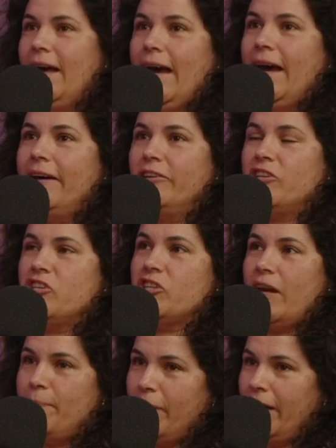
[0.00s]
and
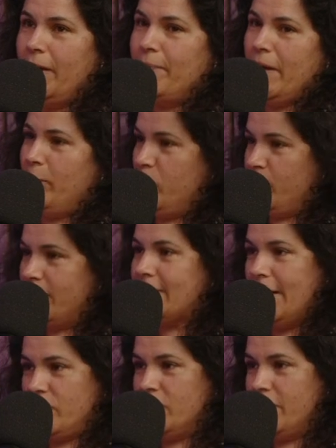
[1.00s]
shaping people's
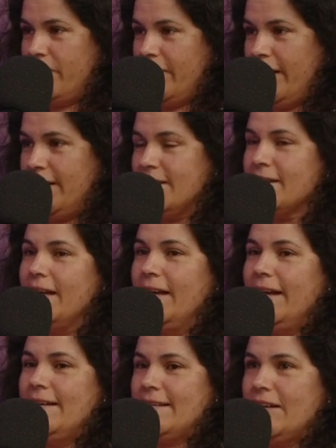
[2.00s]
perceptions of things
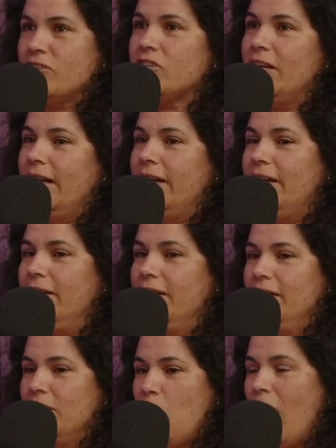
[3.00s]
is actually
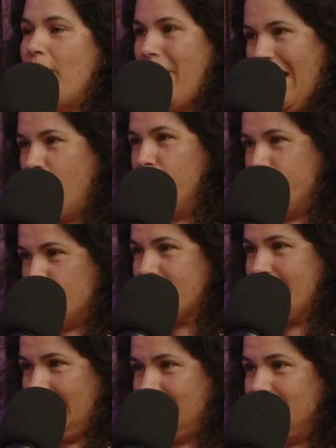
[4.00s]
quite a powerful
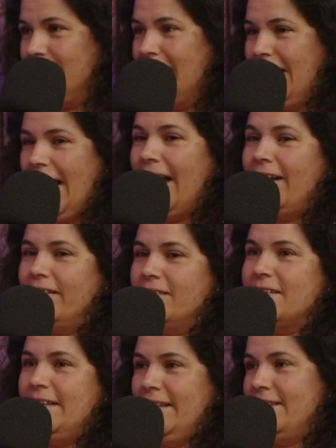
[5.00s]
skill,
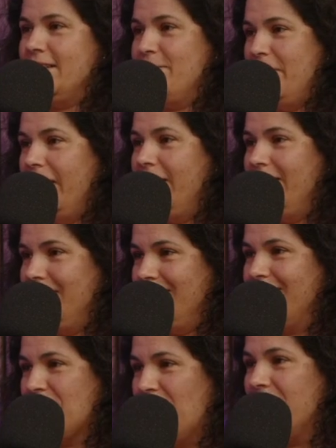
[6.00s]
and it needs to be
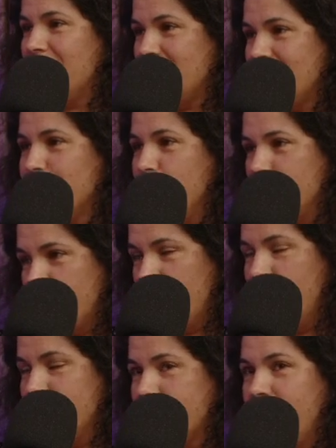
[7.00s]
targeted towards
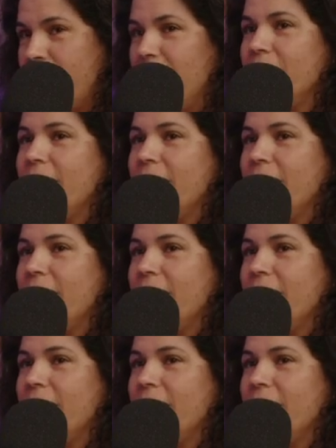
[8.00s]
good. So